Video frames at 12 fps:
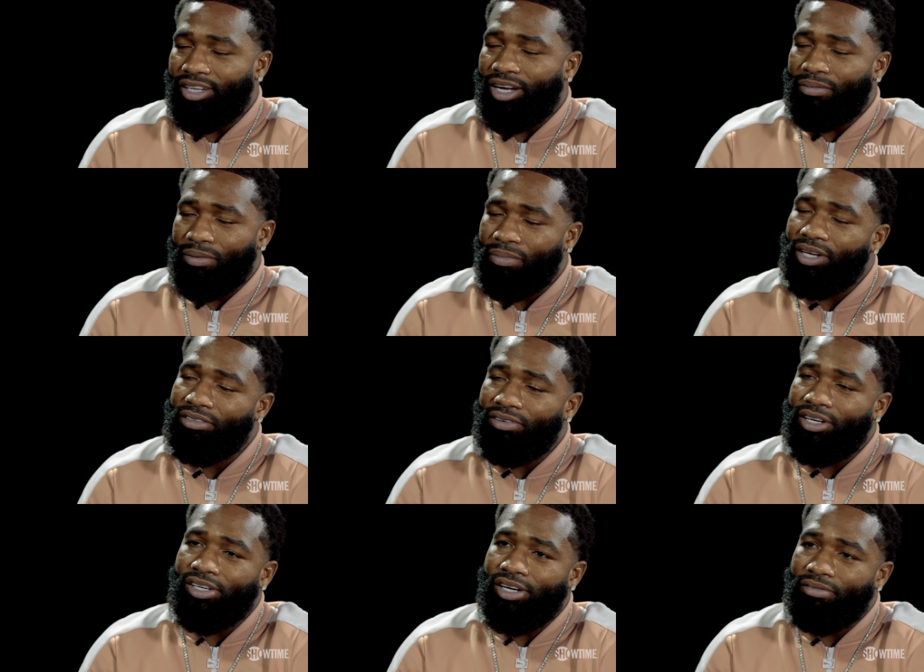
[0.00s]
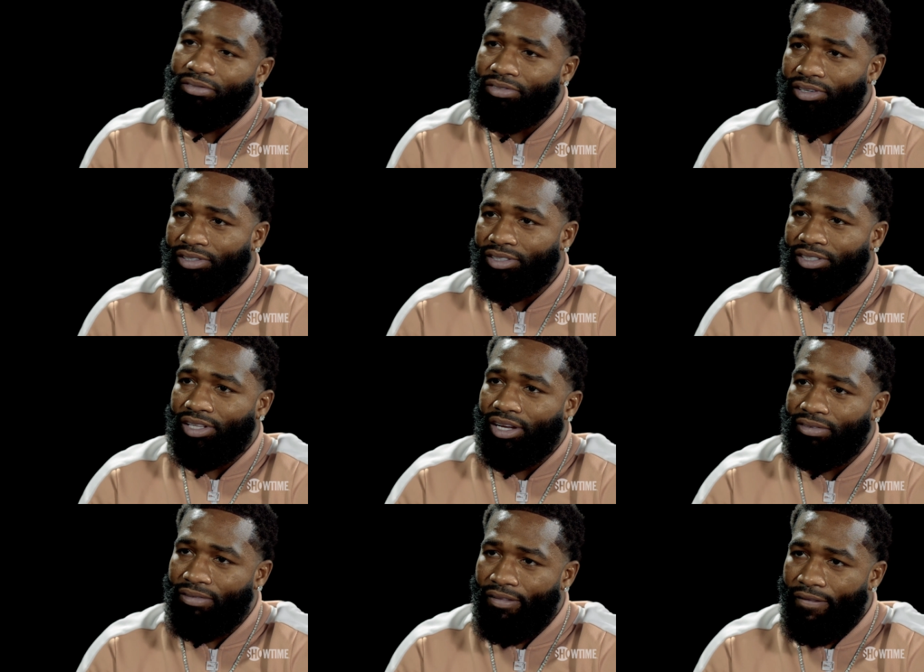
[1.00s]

that I'm the best fighter he ever fought in his life